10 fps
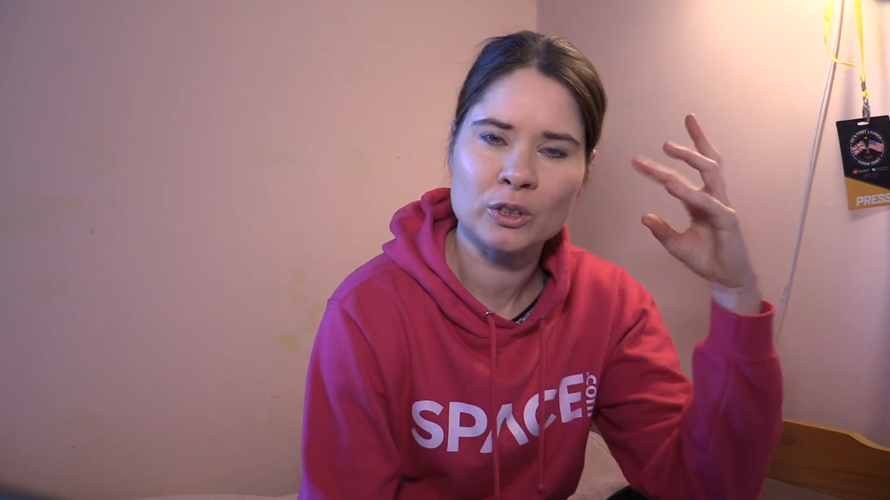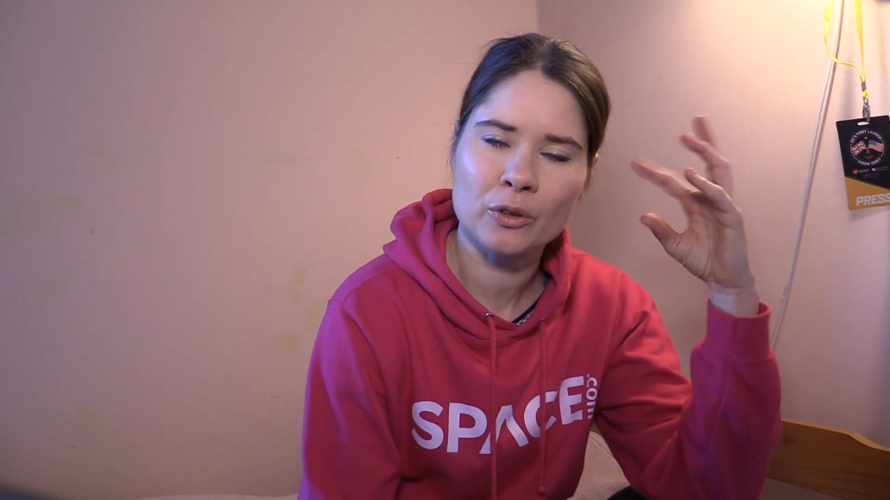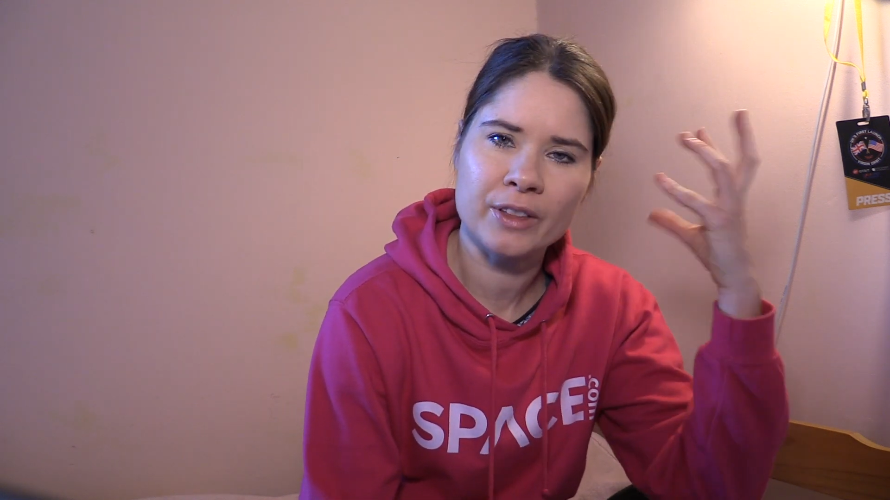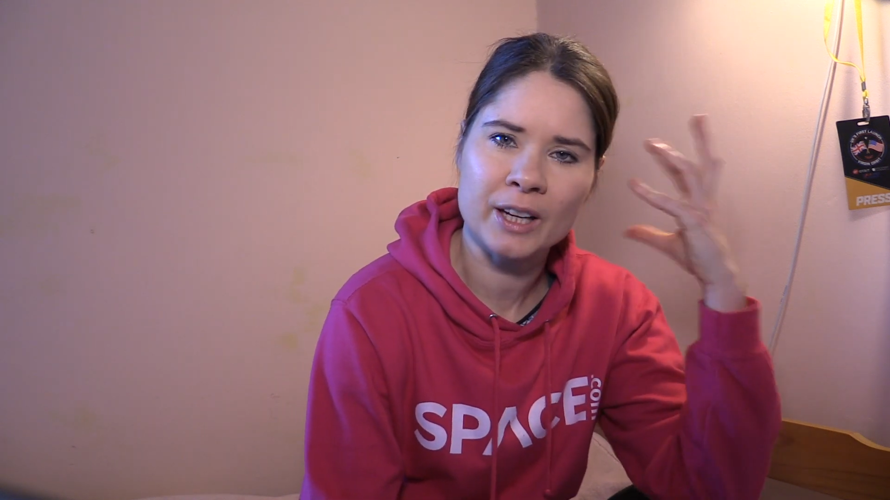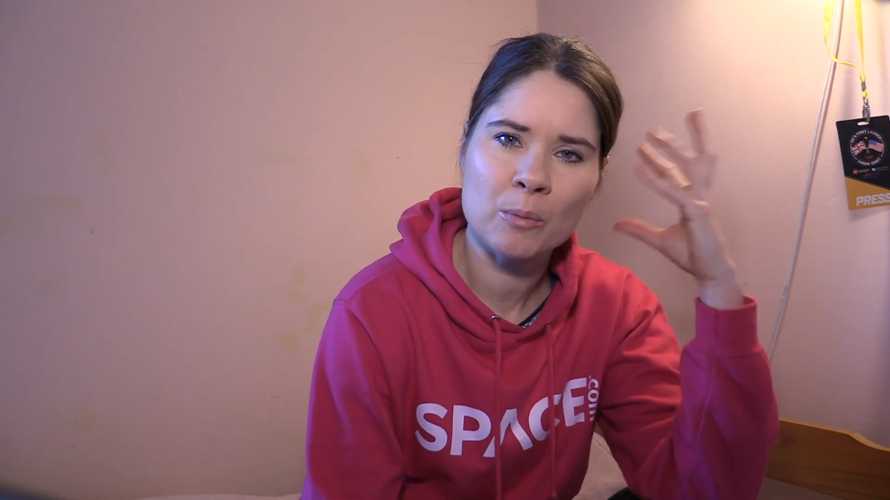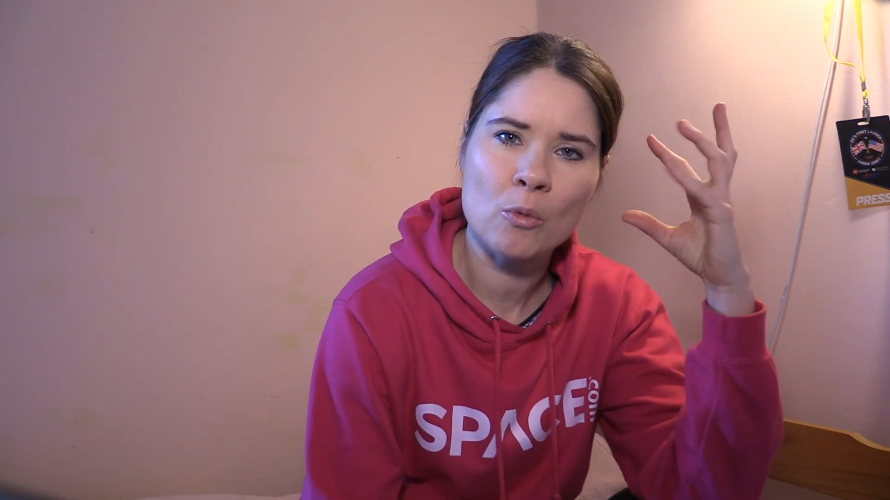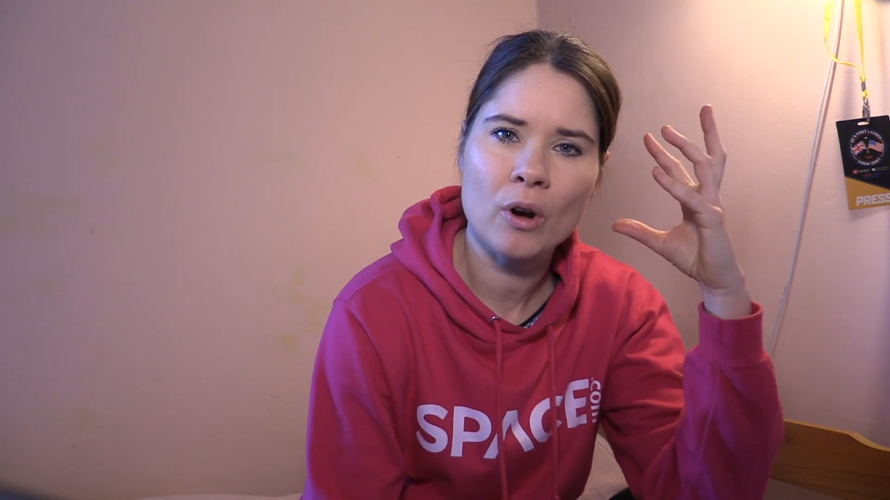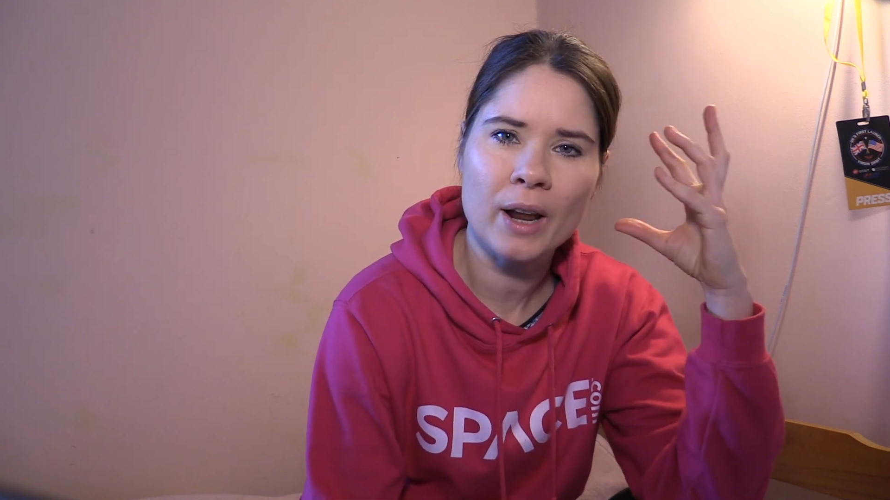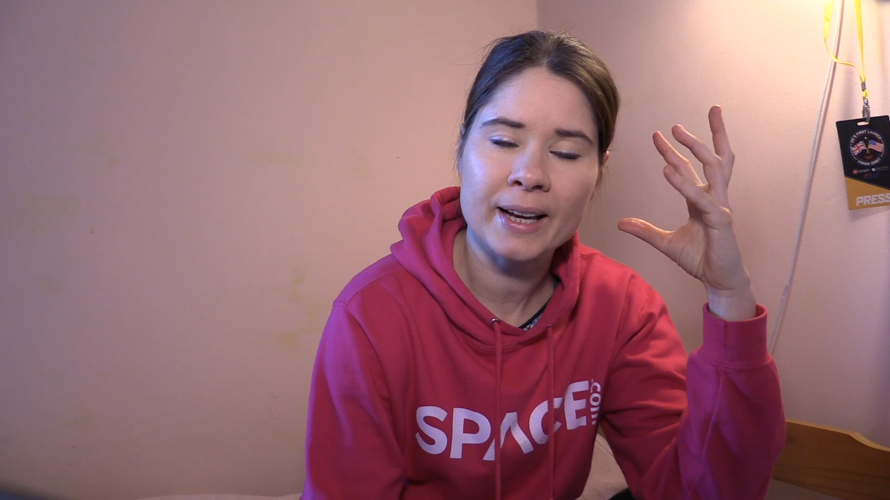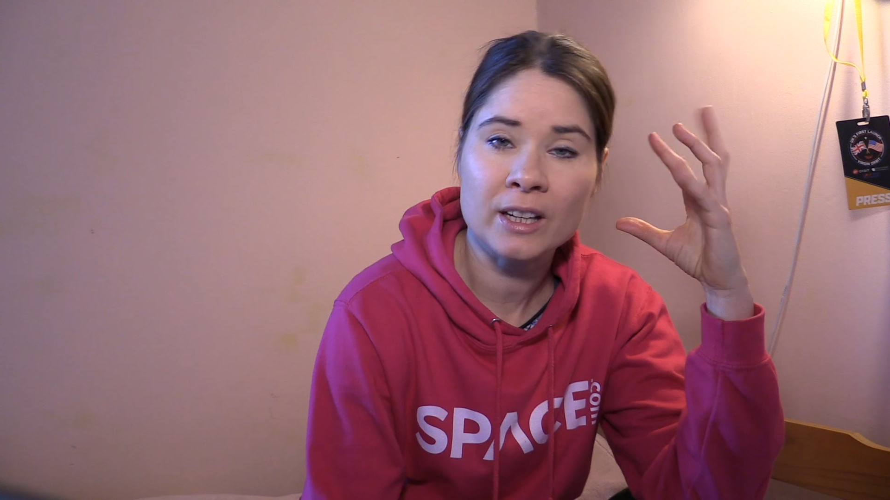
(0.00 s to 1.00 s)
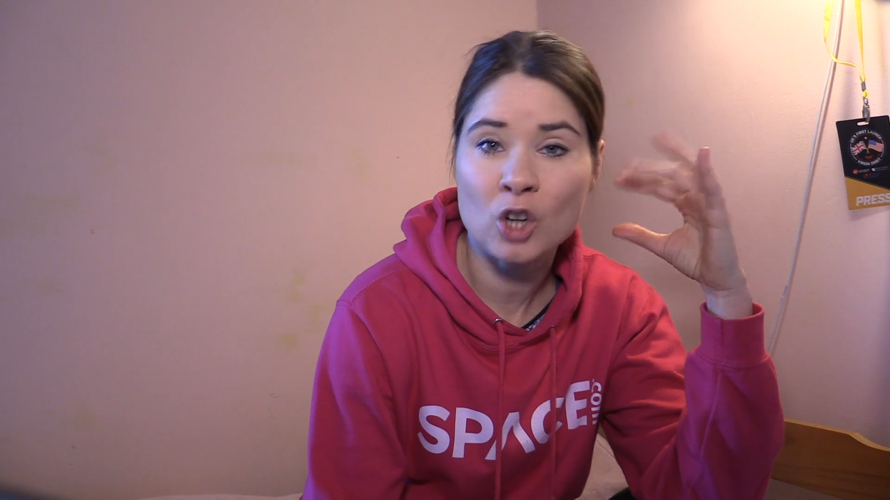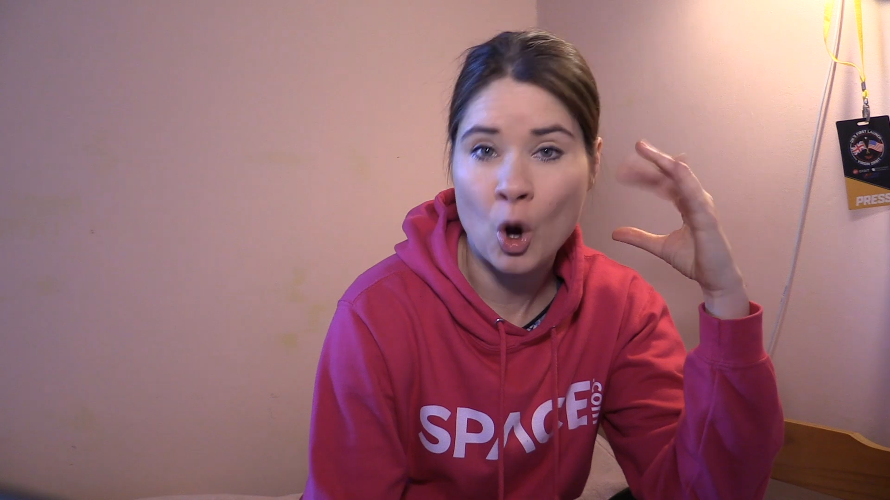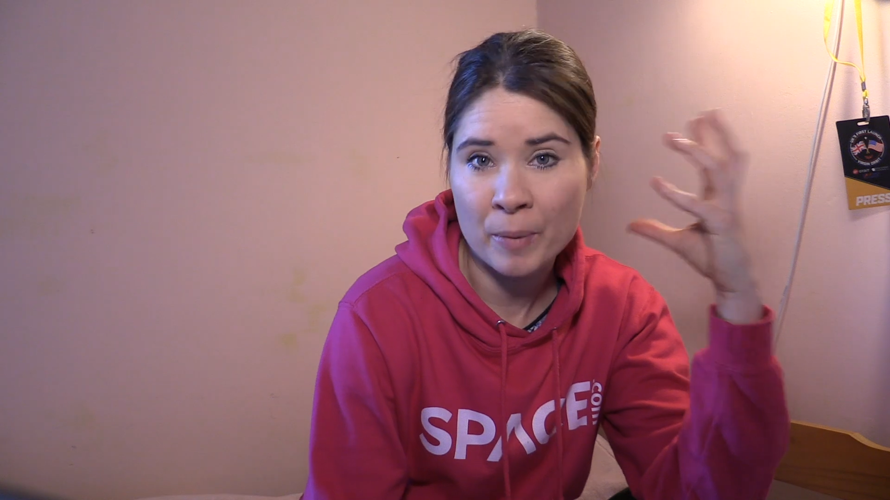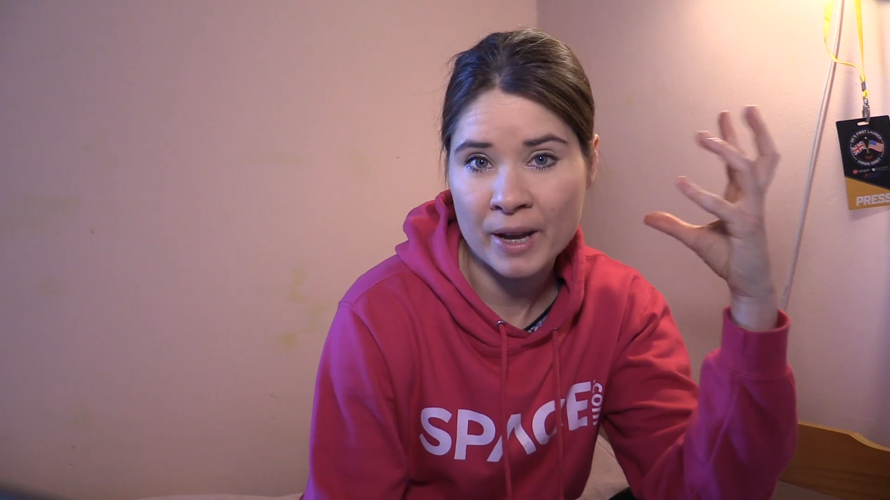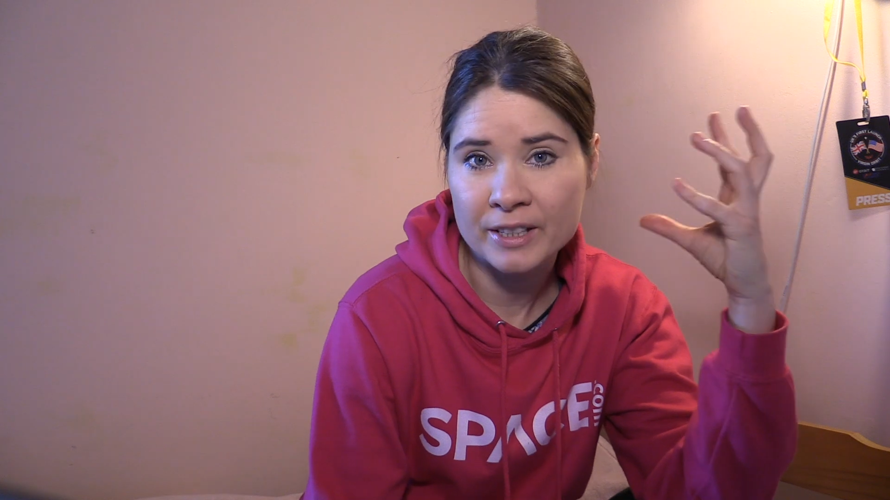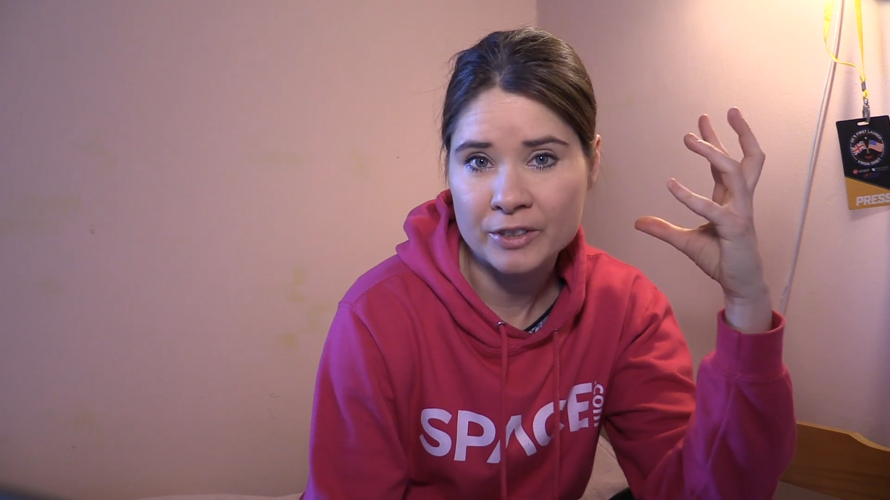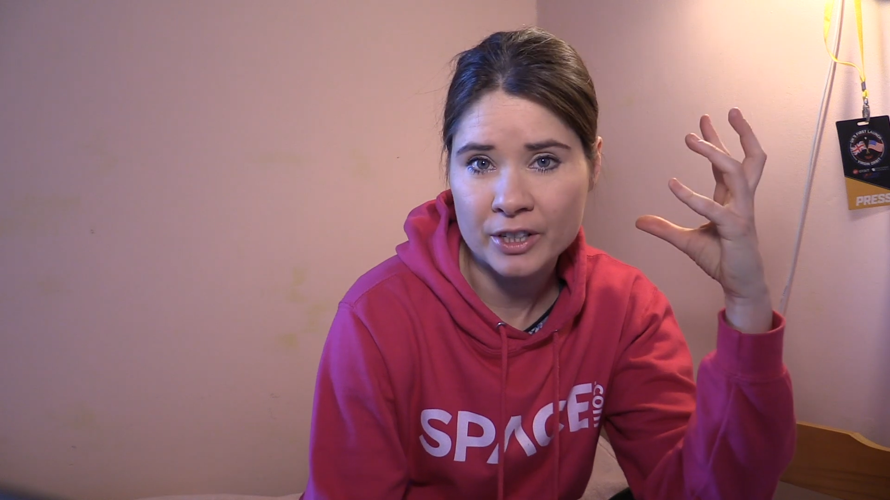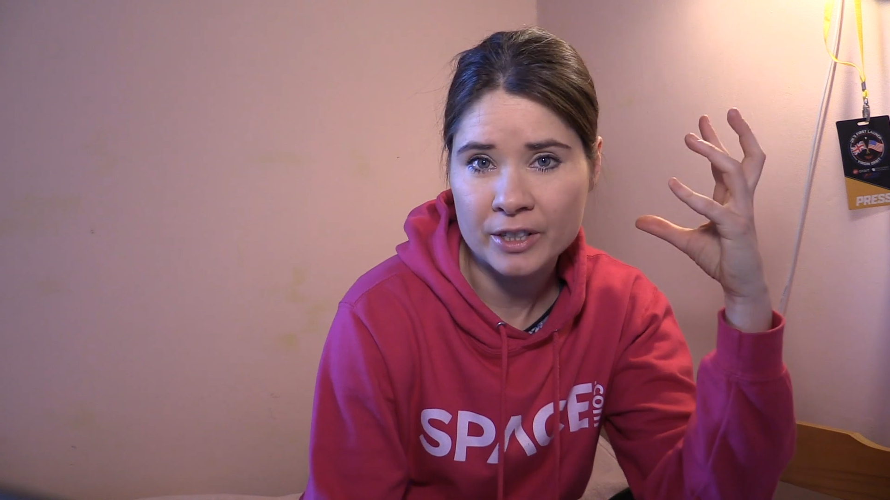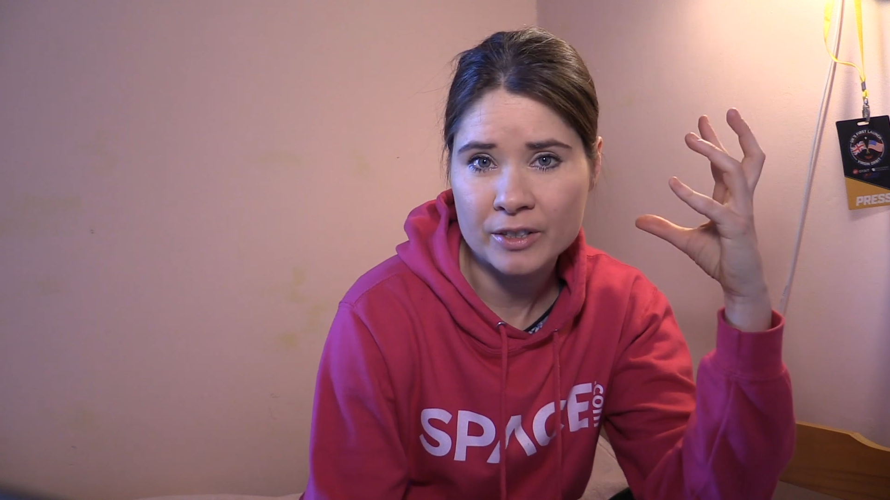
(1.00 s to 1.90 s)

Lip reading: to think more like a copy editor.